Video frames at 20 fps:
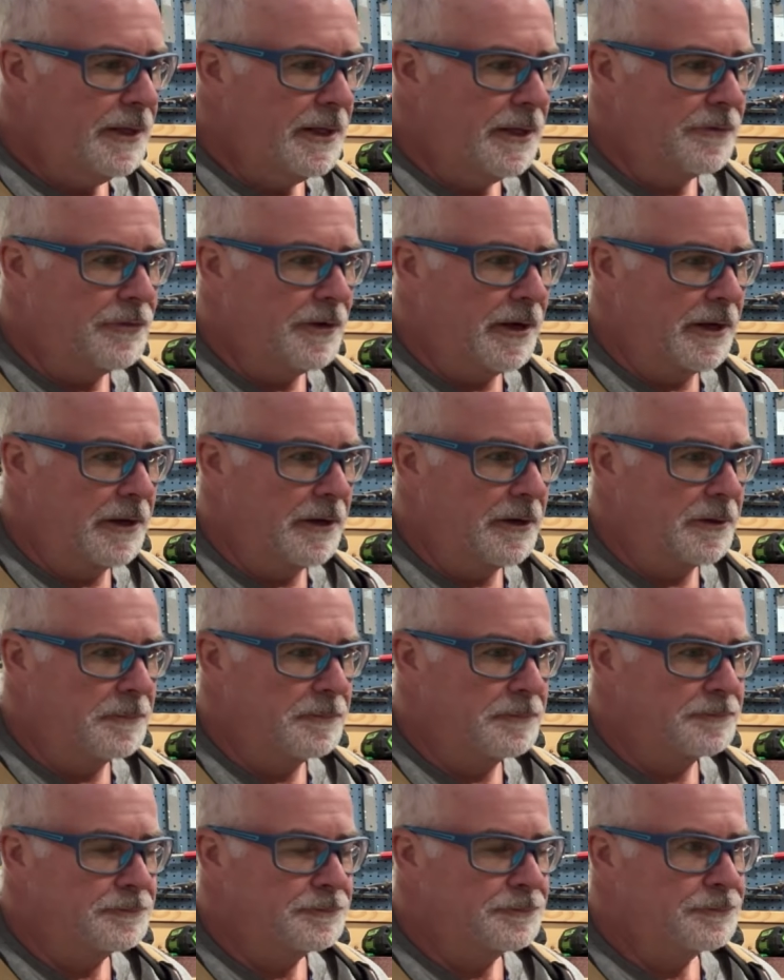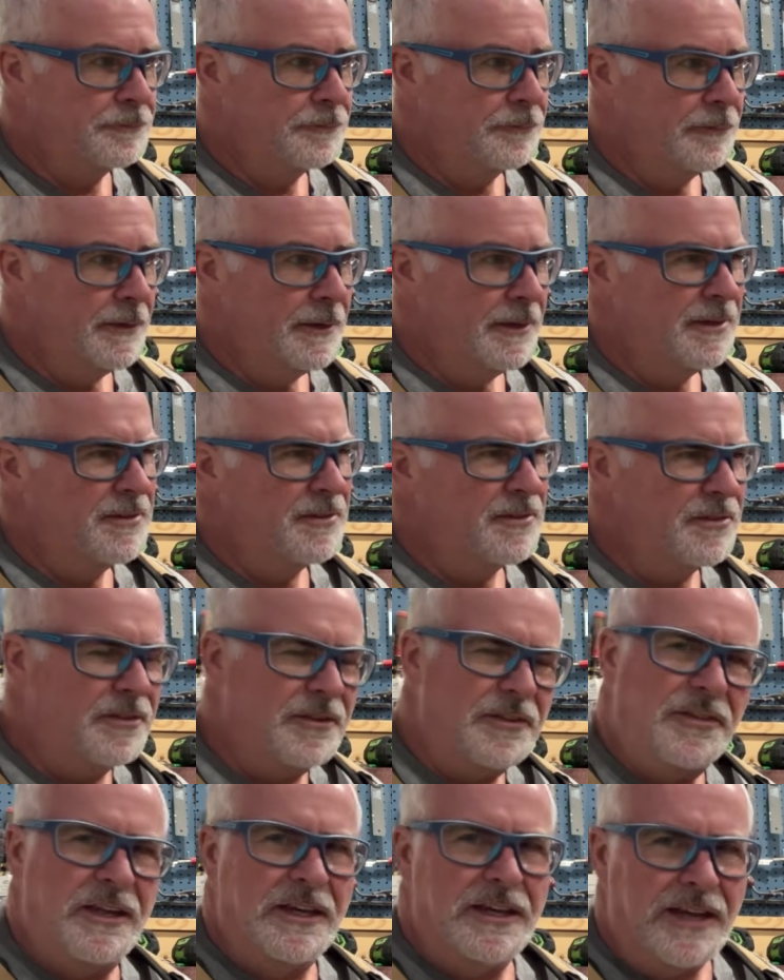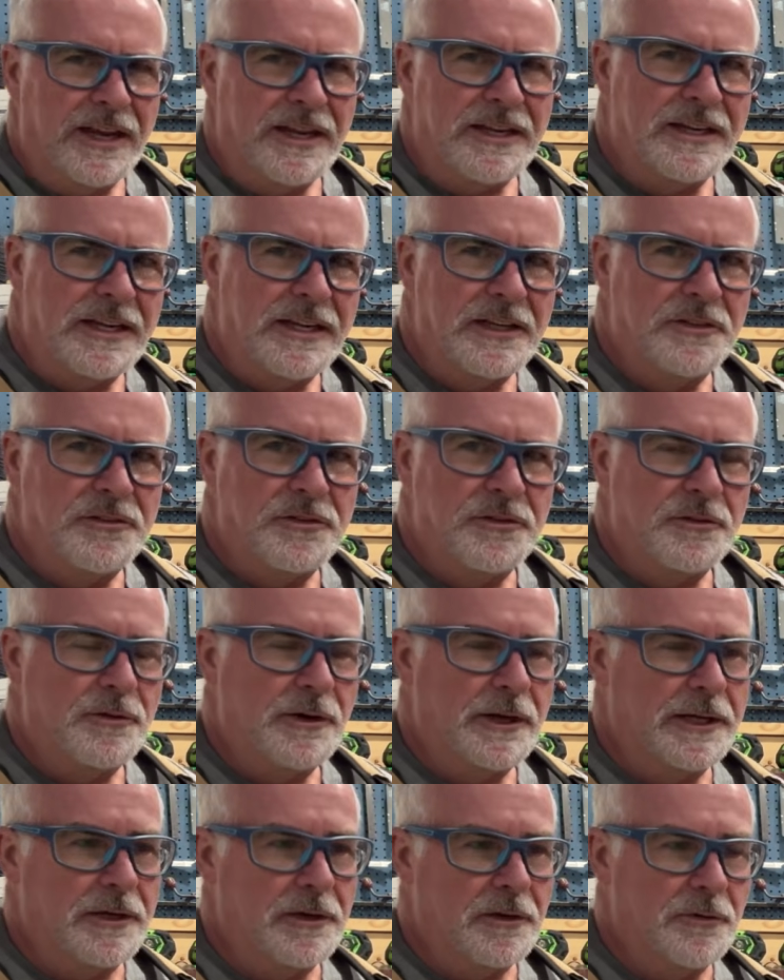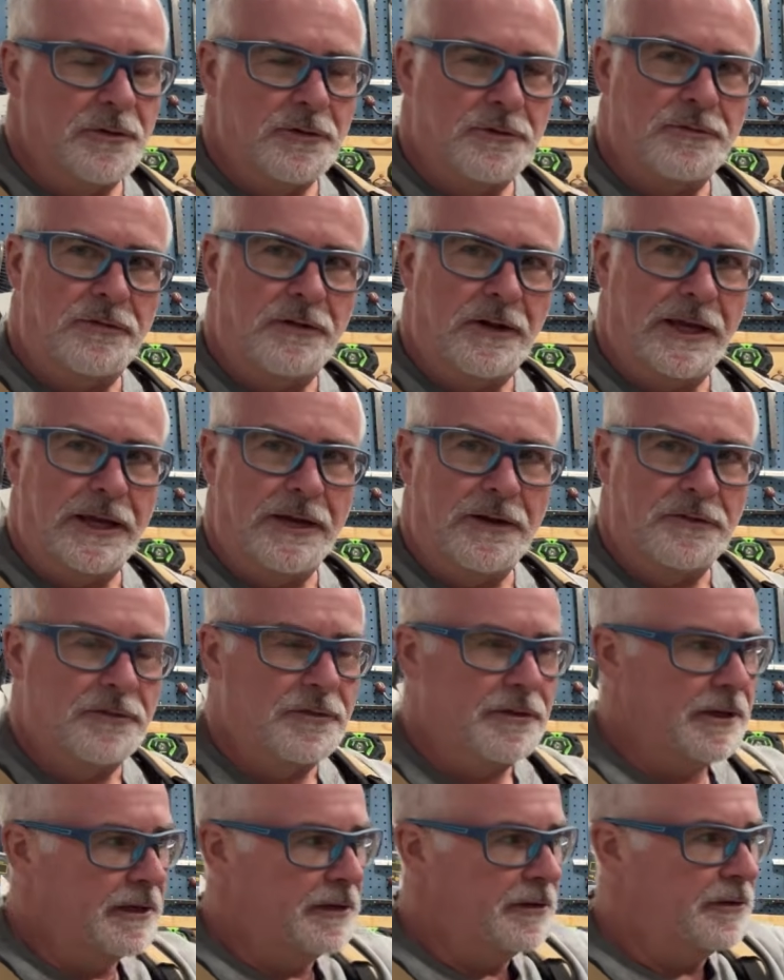If I think I need to, I could always flange the